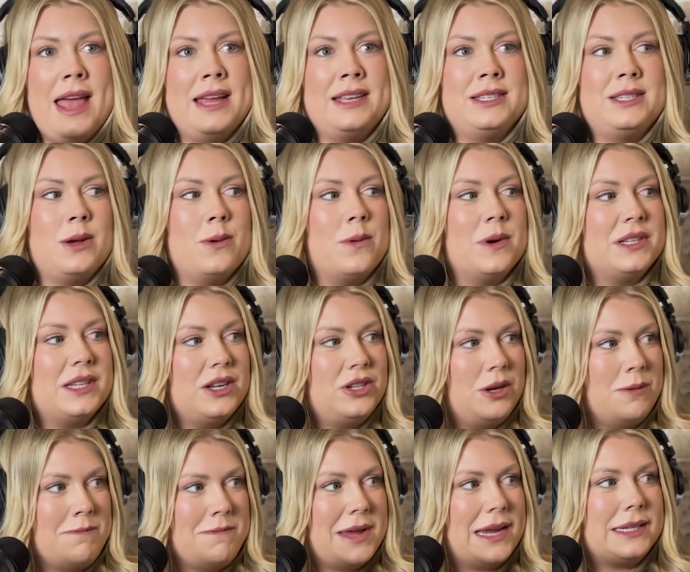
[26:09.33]
And so we're such a
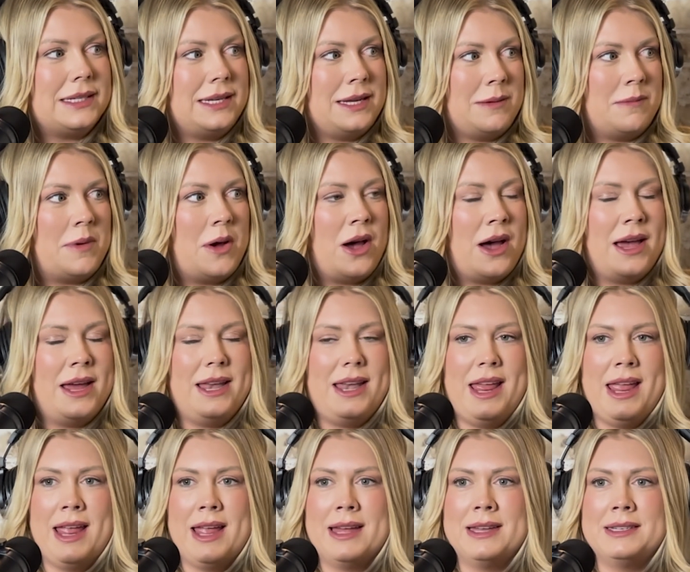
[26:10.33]
mixing pot,
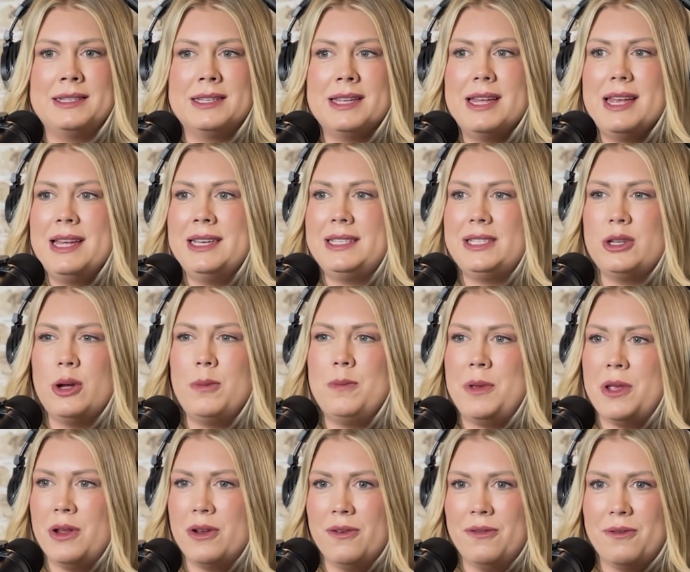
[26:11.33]
and it's so
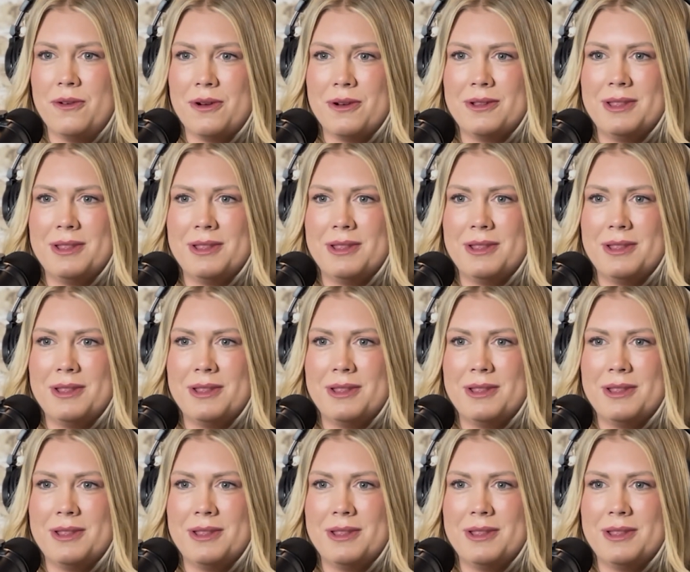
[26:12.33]
beautiful.